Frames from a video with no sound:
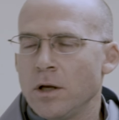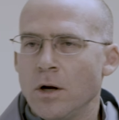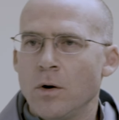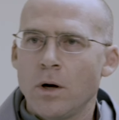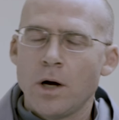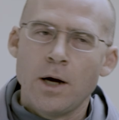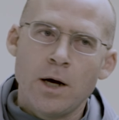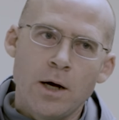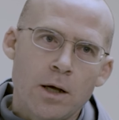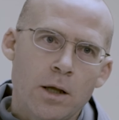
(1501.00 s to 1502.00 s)
you know,
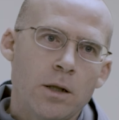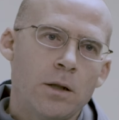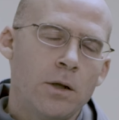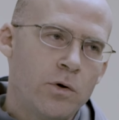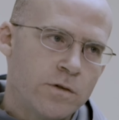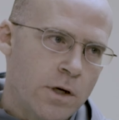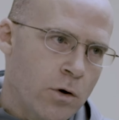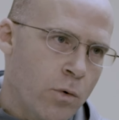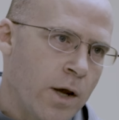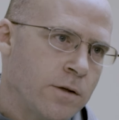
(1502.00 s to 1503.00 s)
uh,
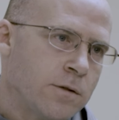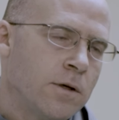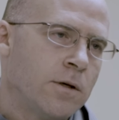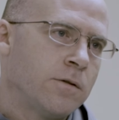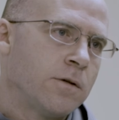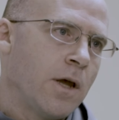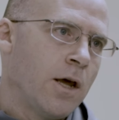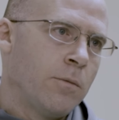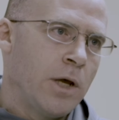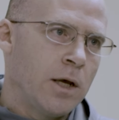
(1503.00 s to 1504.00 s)
losing graces
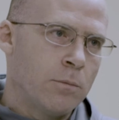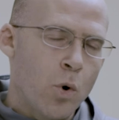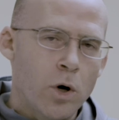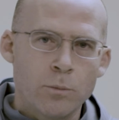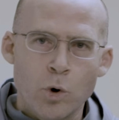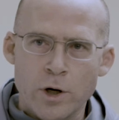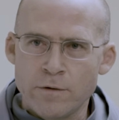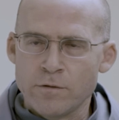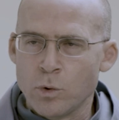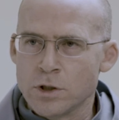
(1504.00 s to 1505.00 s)
and being more and more
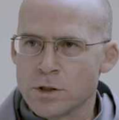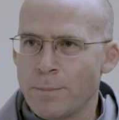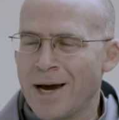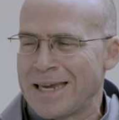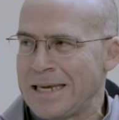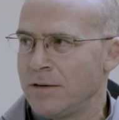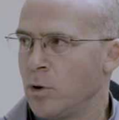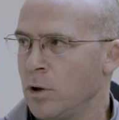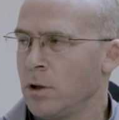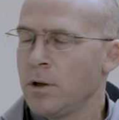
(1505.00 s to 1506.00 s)
influenced by
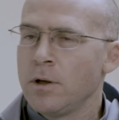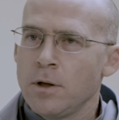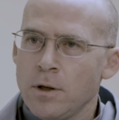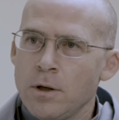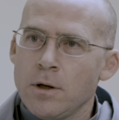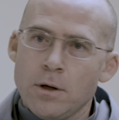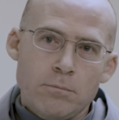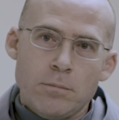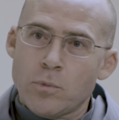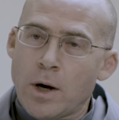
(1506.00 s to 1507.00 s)
evil,
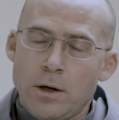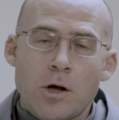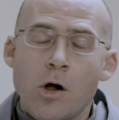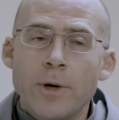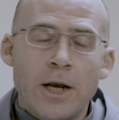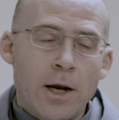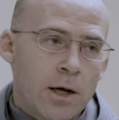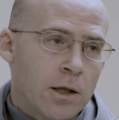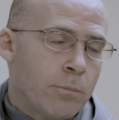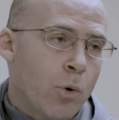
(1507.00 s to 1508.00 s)
right,
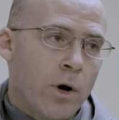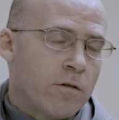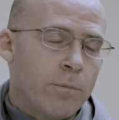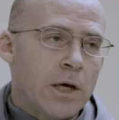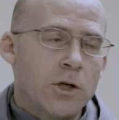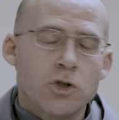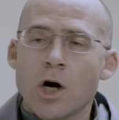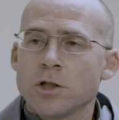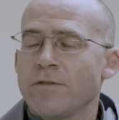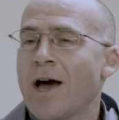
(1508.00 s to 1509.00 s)
culminating in the point of being in
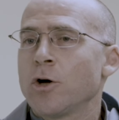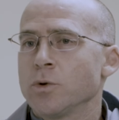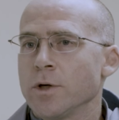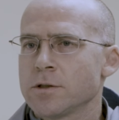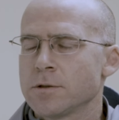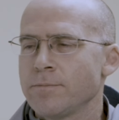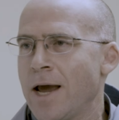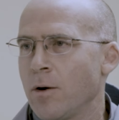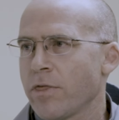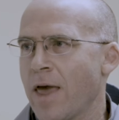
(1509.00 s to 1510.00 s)
charge of Auschwitz.
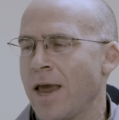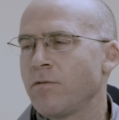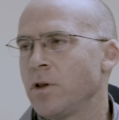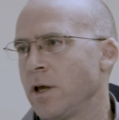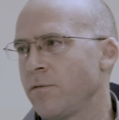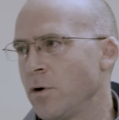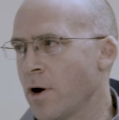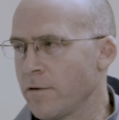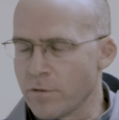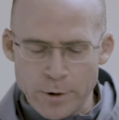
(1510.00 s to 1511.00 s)
Now, thankfully, if you're
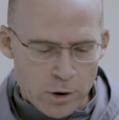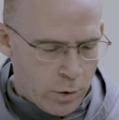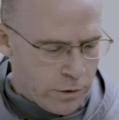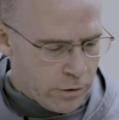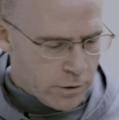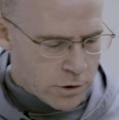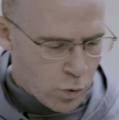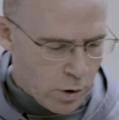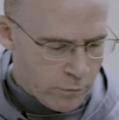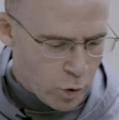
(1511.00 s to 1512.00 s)
not familiar with the
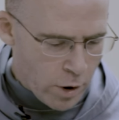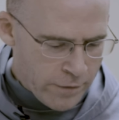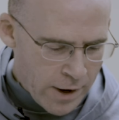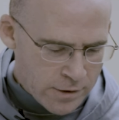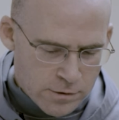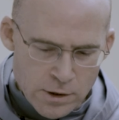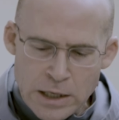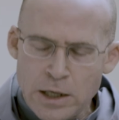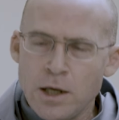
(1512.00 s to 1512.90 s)
story of Rudolf Hess,